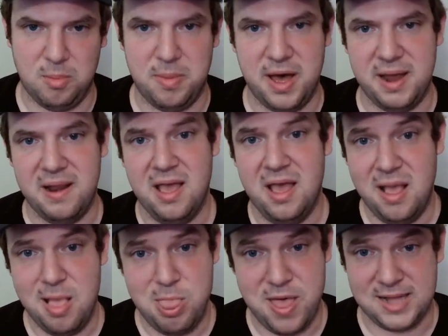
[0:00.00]
But
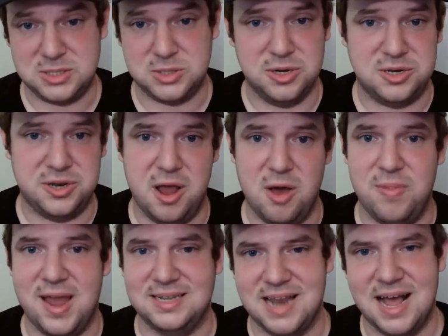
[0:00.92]
that's good to know
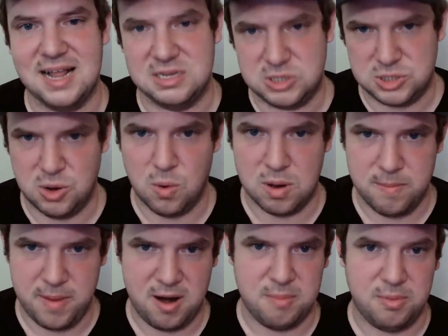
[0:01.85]
that it's not so
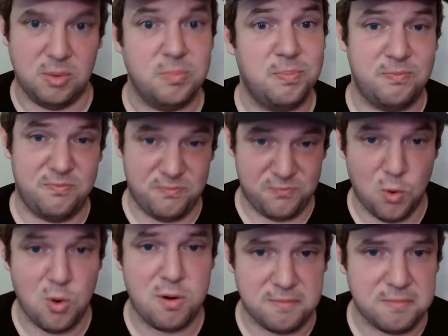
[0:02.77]
unbearable
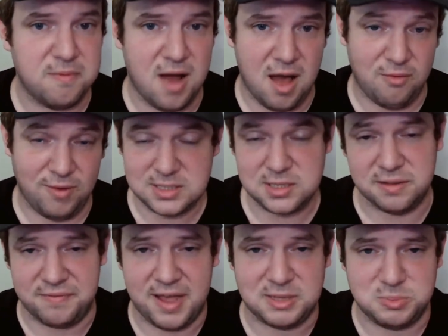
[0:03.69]
for wrestling
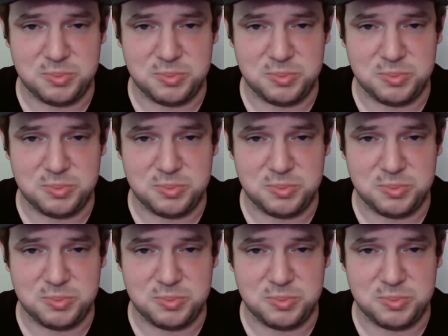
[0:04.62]
fans